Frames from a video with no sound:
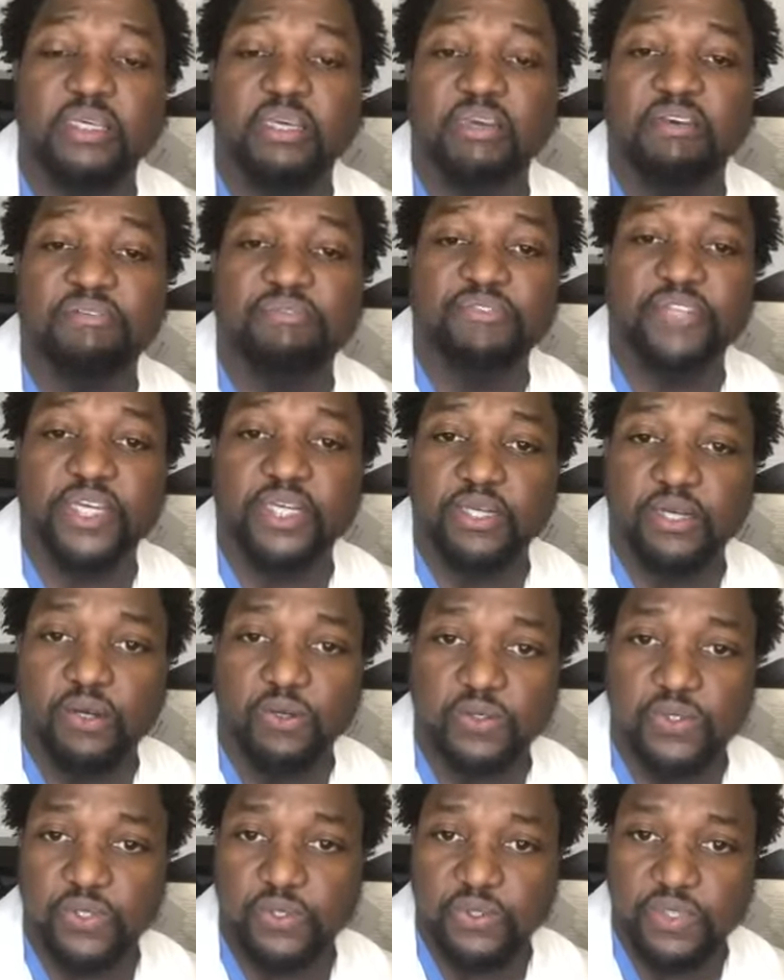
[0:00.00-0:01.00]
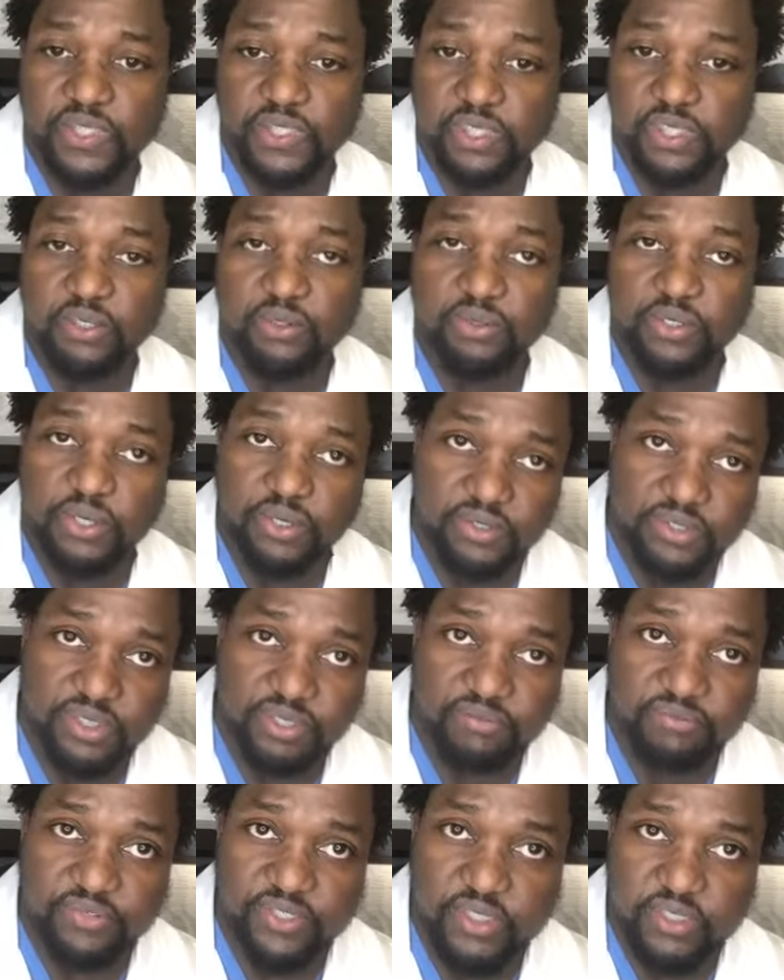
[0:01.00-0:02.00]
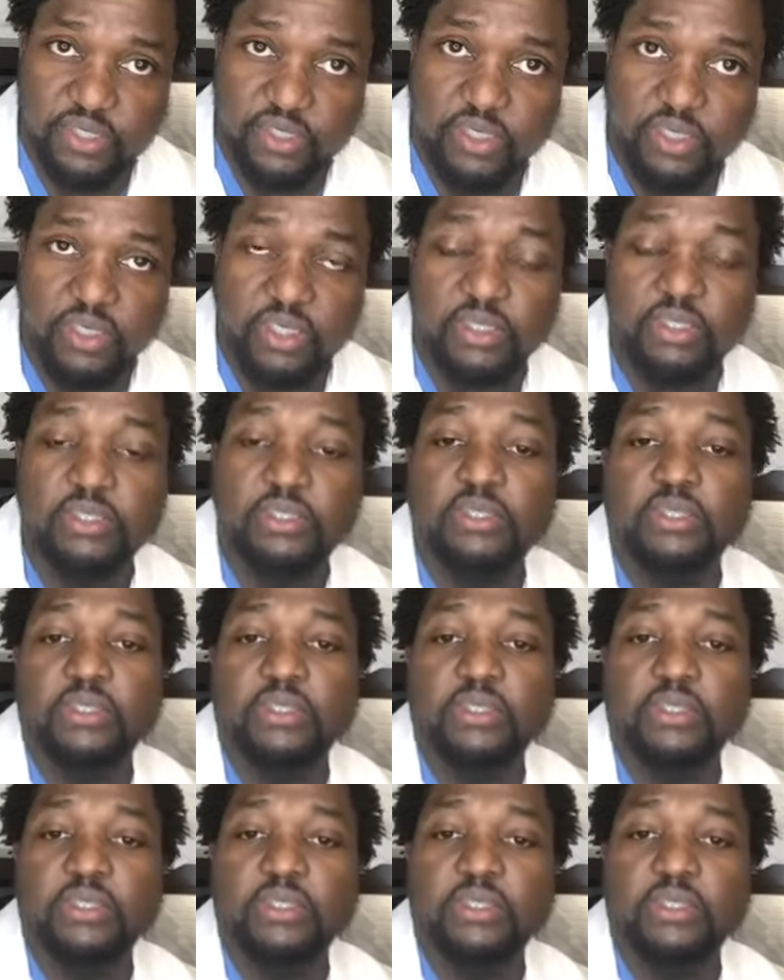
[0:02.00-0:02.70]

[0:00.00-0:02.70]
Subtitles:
if they go to a skilled nursing facility.